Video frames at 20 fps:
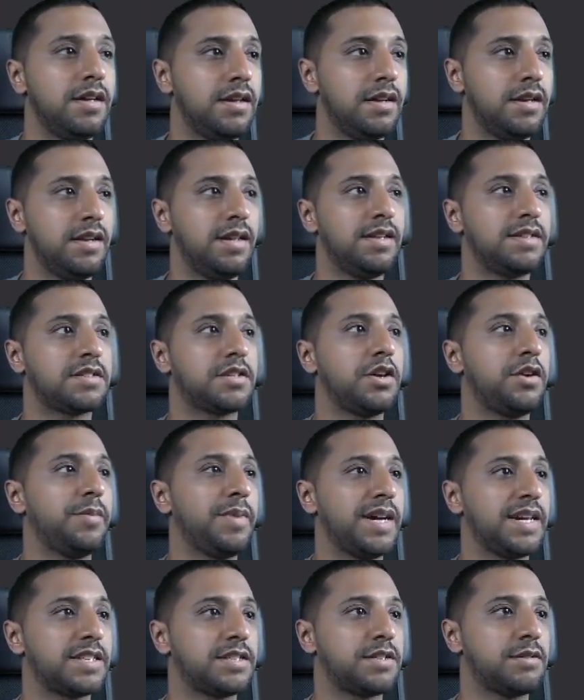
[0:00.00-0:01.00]
Let's go
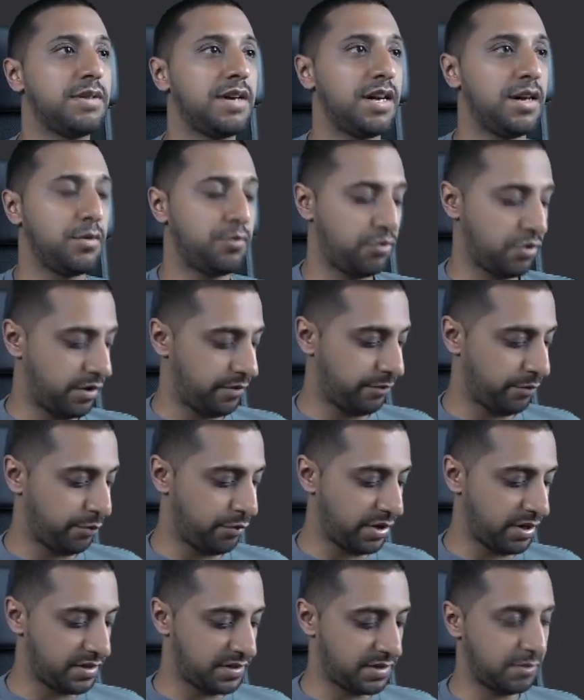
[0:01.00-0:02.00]
back to our private
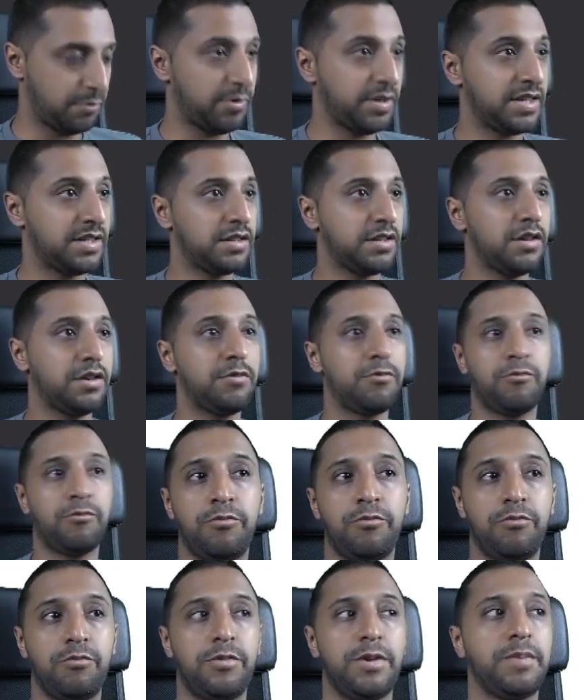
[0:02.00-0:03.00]
browsing window,
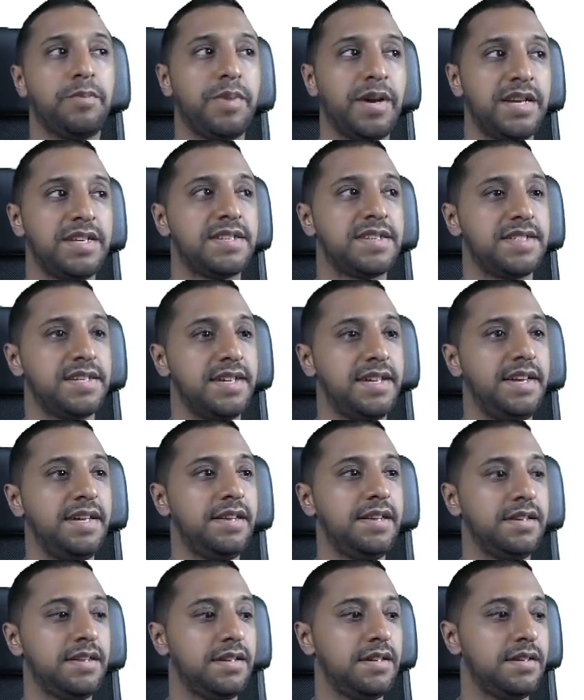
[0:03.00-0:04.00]
we paste it
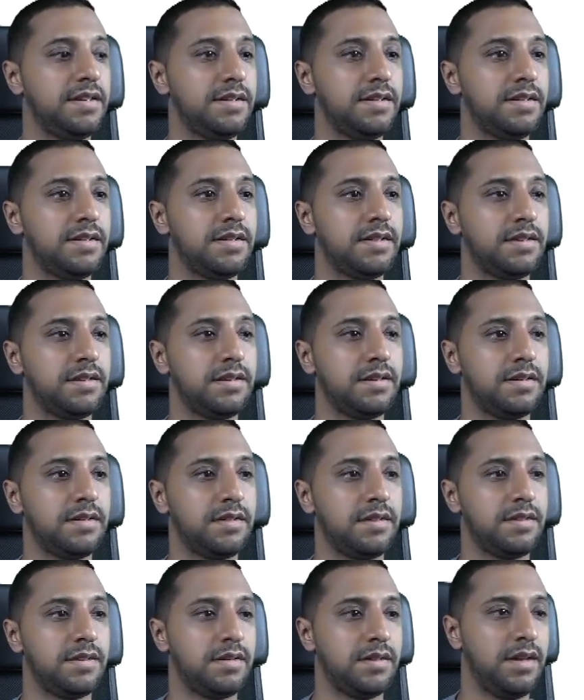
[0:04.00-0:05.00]
in,
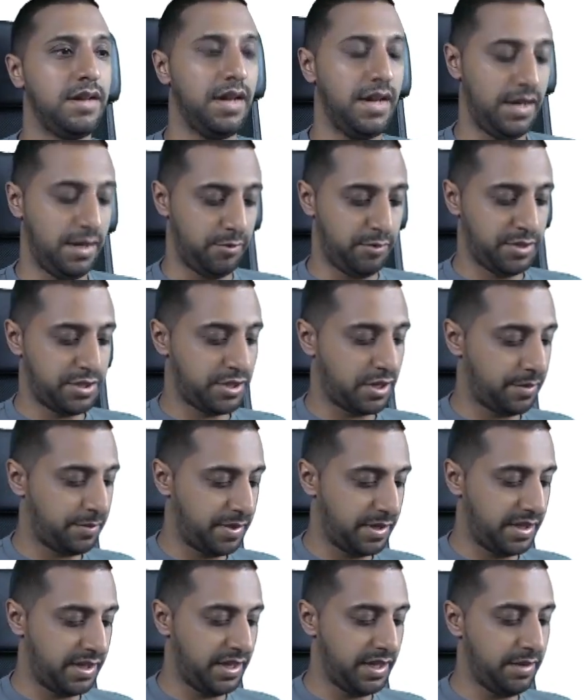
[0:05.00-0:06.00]
uh, we type in
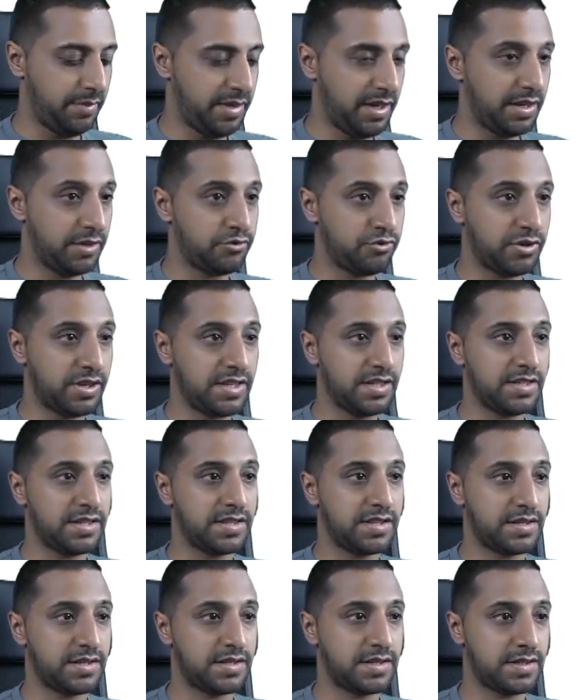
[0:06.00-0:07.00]
the email
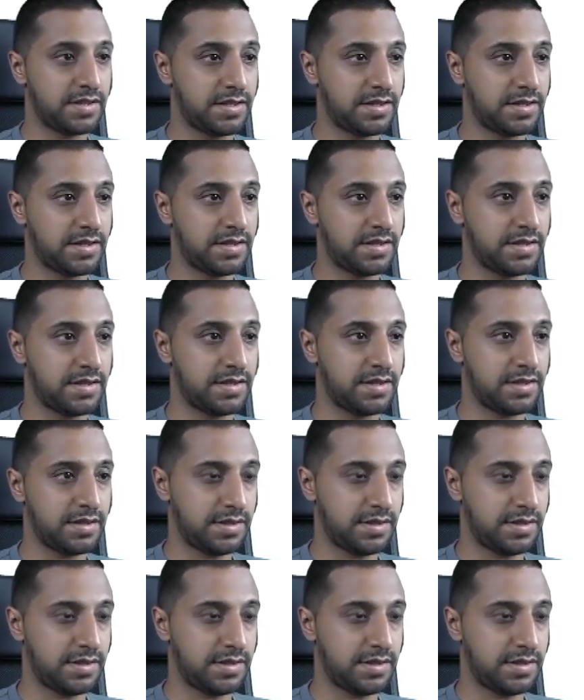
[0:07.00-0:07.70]
address